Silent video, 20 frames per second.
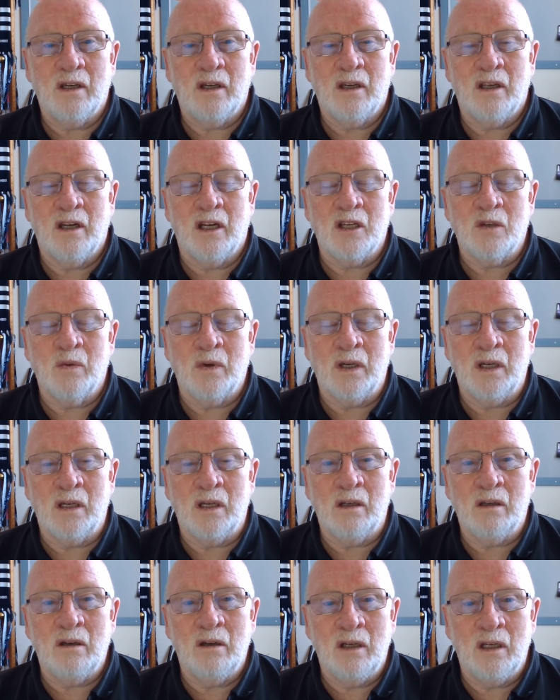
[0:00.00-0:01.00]
And as we
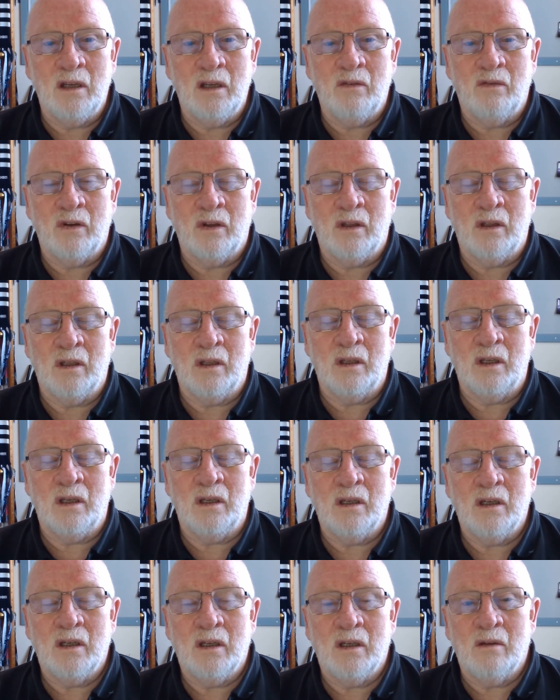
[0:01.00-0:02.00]
live in the
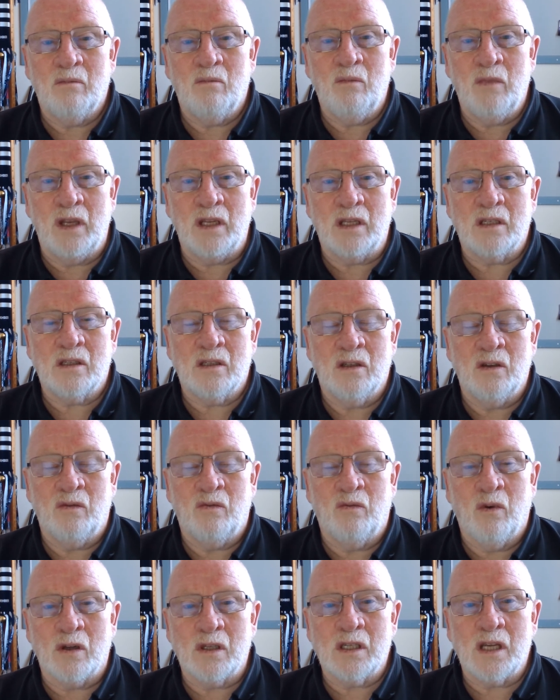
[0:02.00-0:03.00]
midst
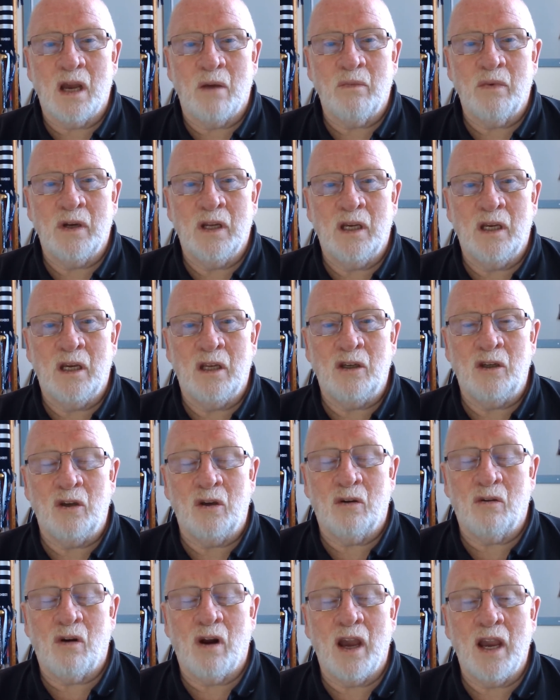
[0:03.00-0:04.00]
of what's happening in
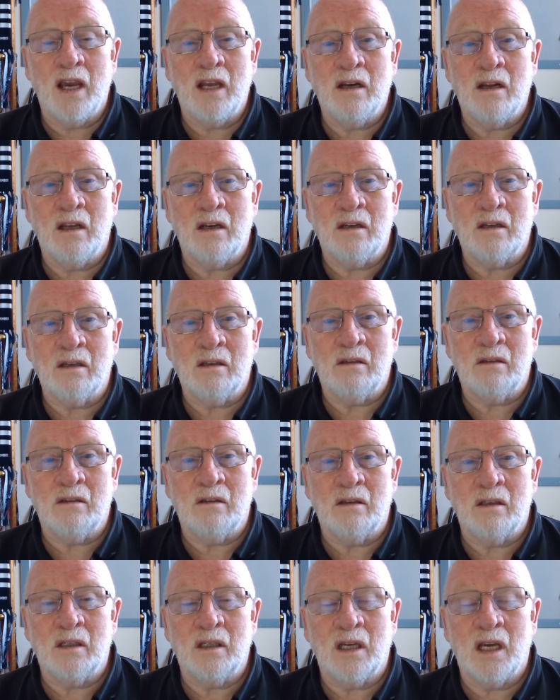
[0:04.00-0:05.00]
Ukraine and in
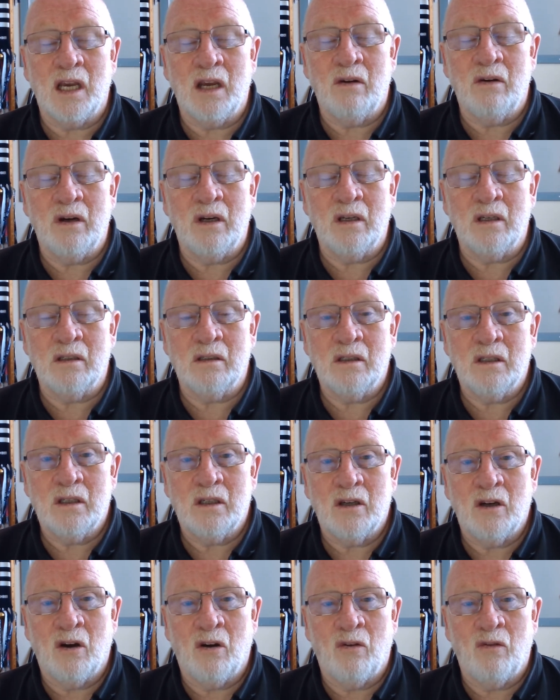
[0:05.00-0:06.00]
the area
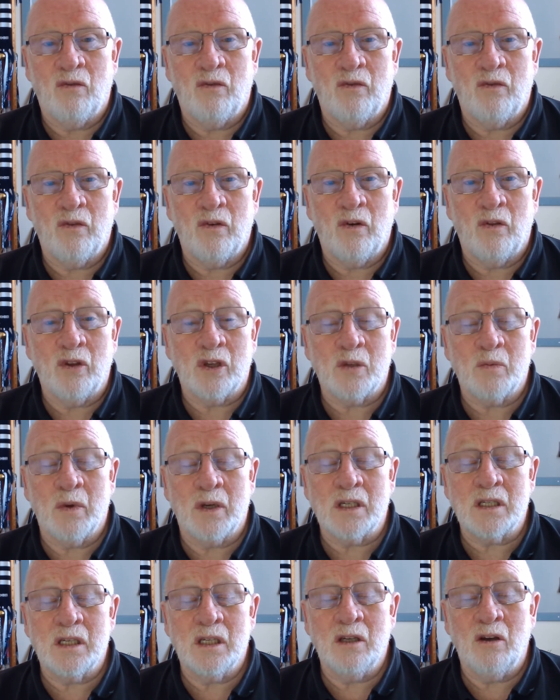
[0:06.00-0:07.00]
of,
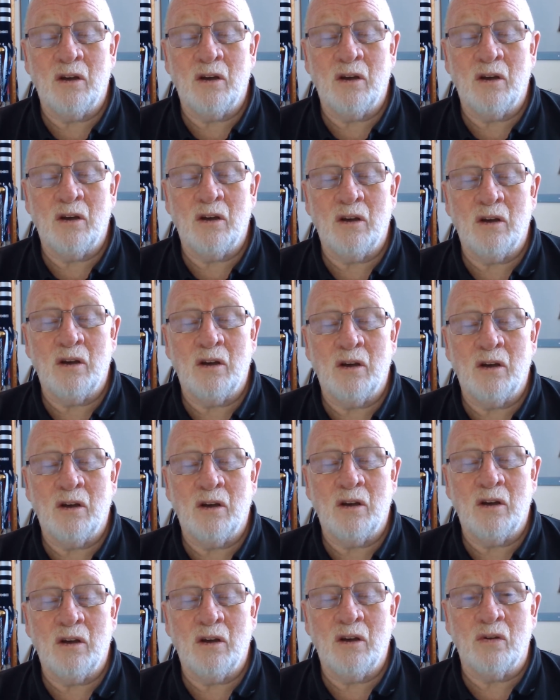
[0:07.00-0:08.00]
especially on the eastern
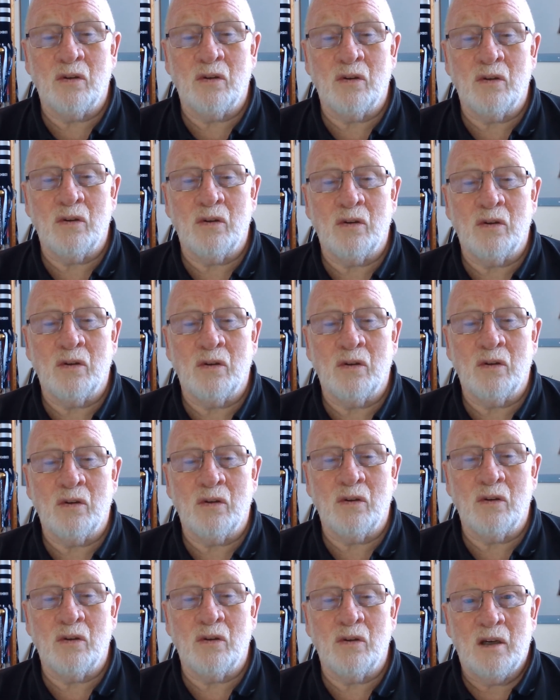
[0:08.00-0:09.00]
border of Ukraine,
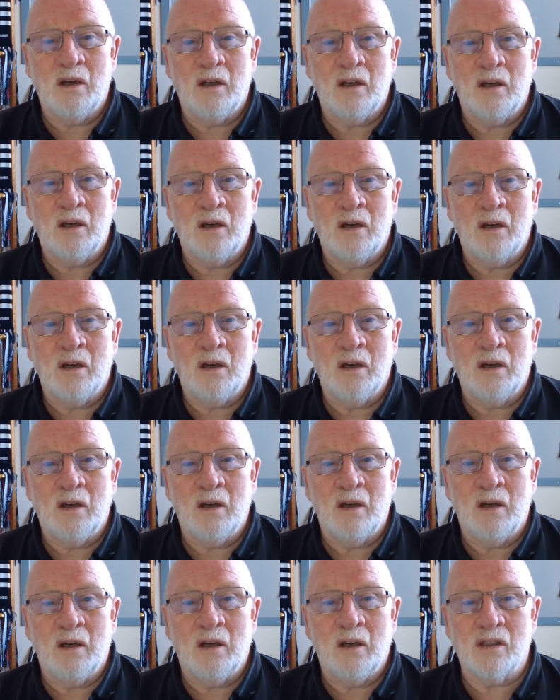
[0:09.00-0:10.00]
we
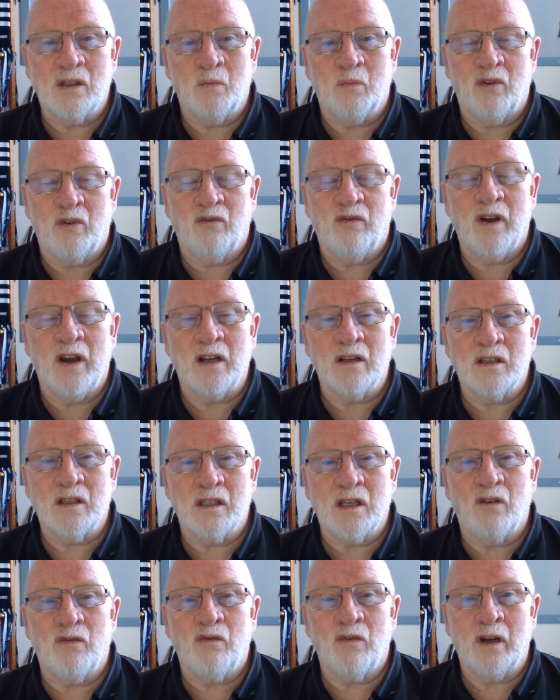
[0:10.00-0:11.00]
recognize the profound
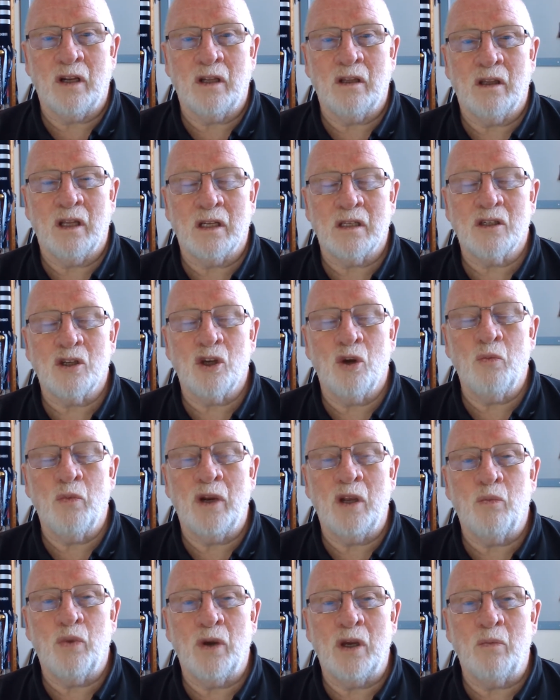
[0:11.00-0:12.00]
suffering that so
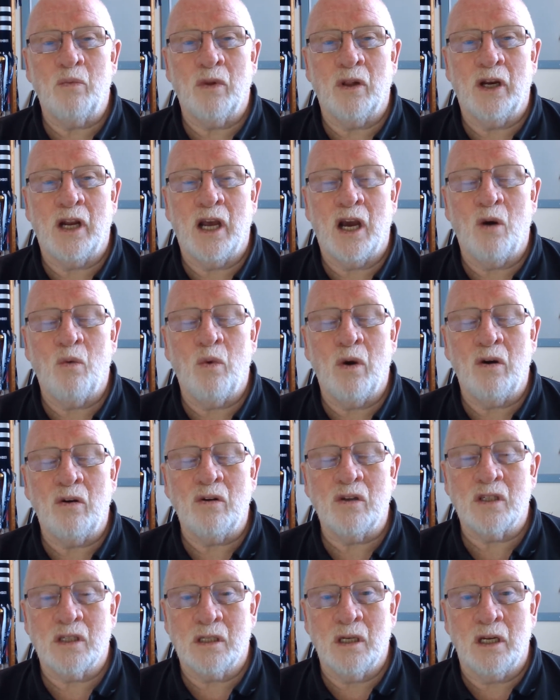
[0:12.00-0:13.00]
many people in our world
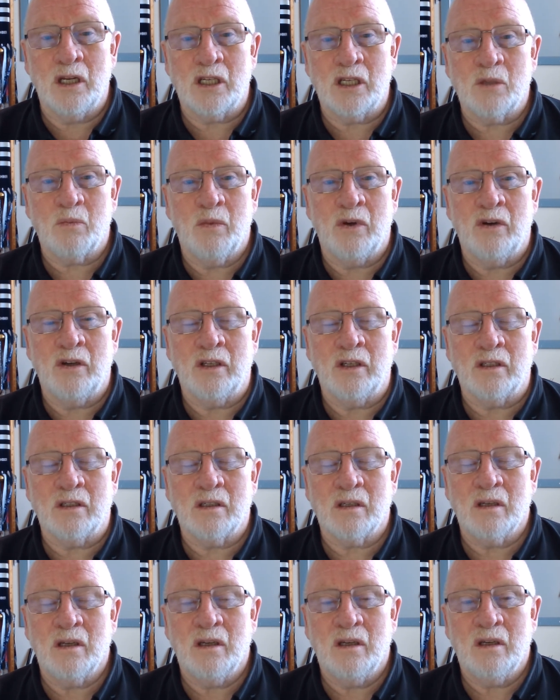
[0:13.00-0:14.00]
still
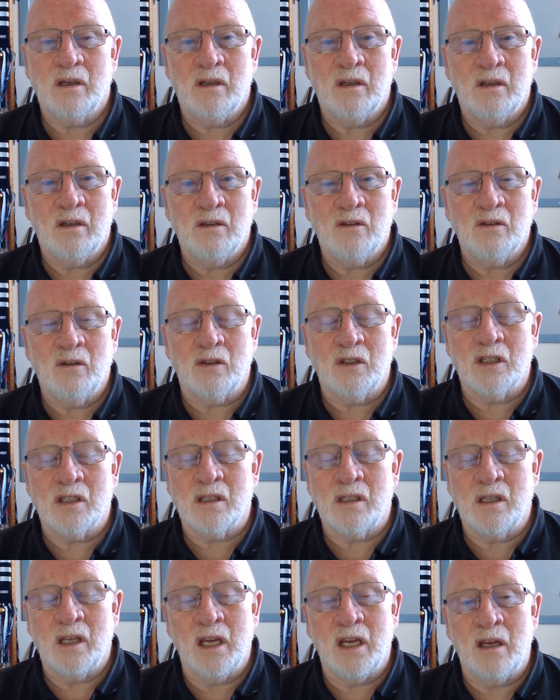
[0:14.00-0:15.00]
experience, not
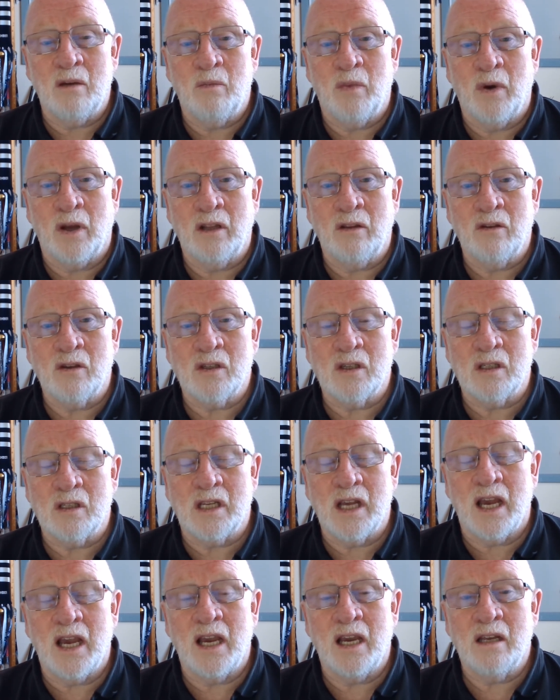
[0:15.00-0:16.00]
just there, but in the
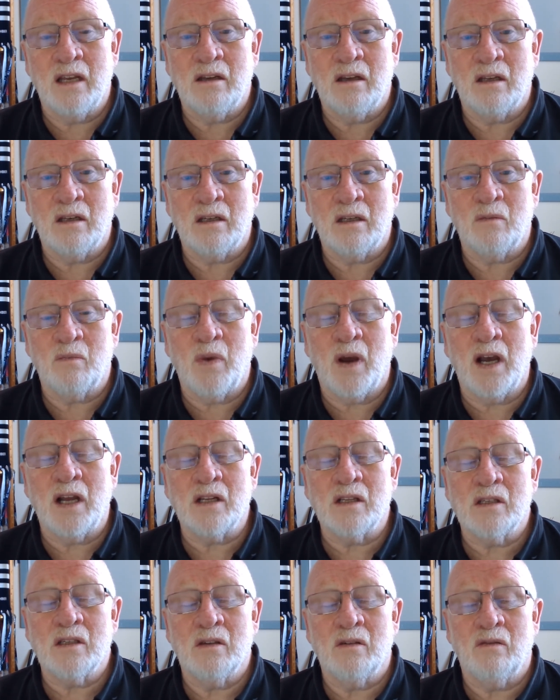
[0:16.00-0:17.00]
Sudan and in
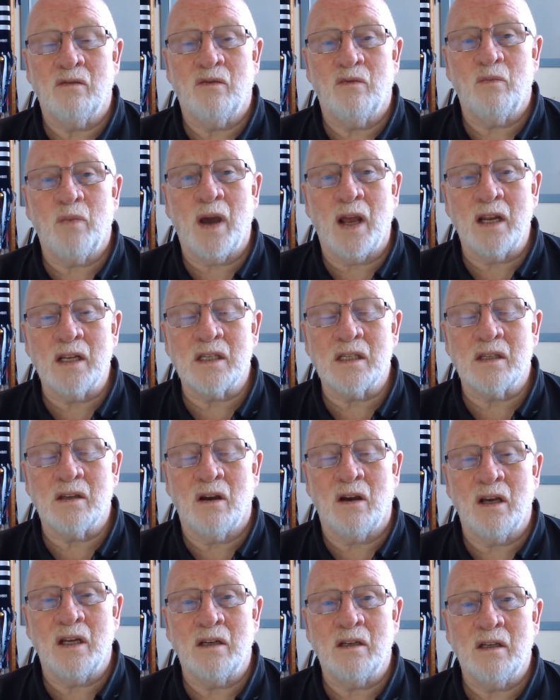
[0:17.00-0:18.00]
parts of
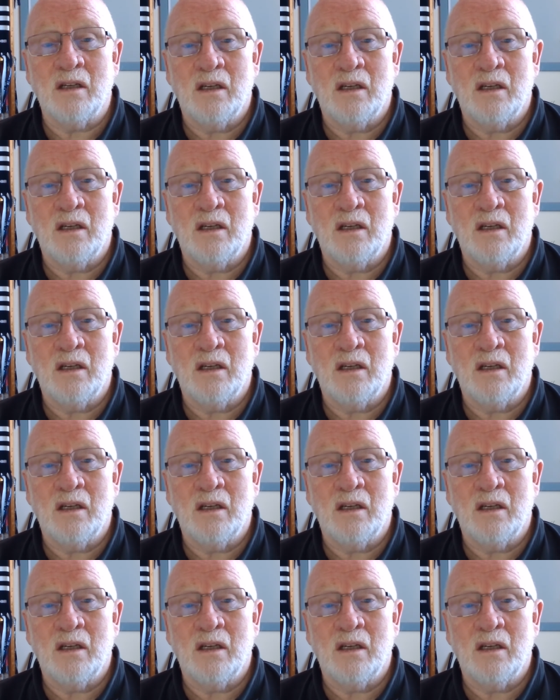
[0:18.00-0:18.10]
Palestine,